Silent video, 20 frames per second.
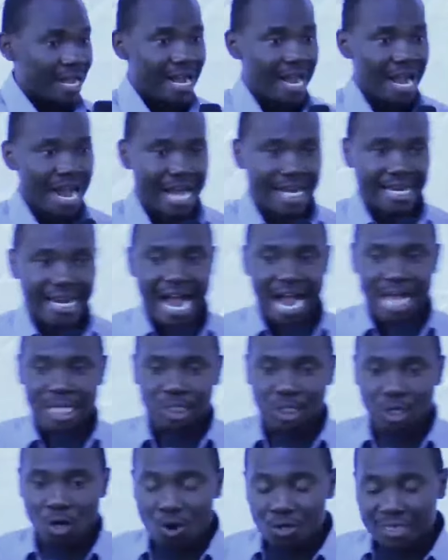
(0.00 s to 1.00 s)
and
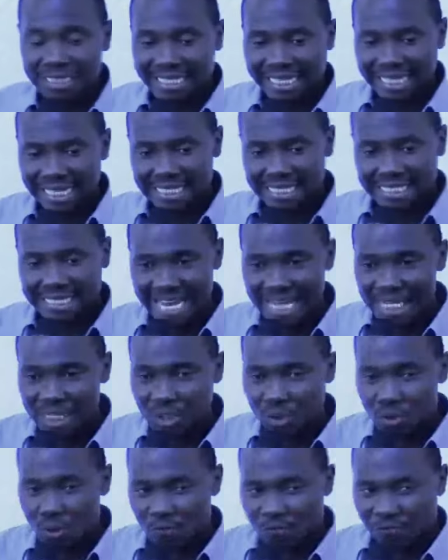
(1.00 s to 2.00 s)
has lost his
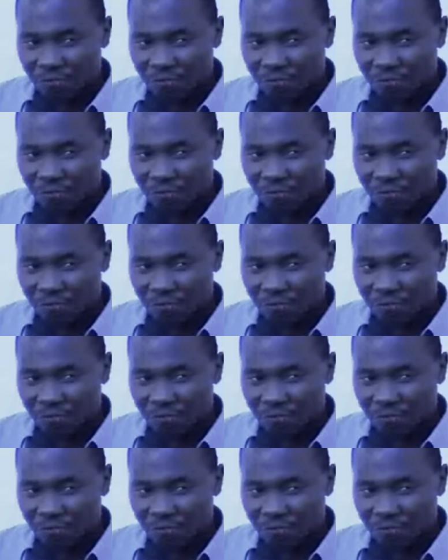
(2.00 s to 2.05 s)
sense of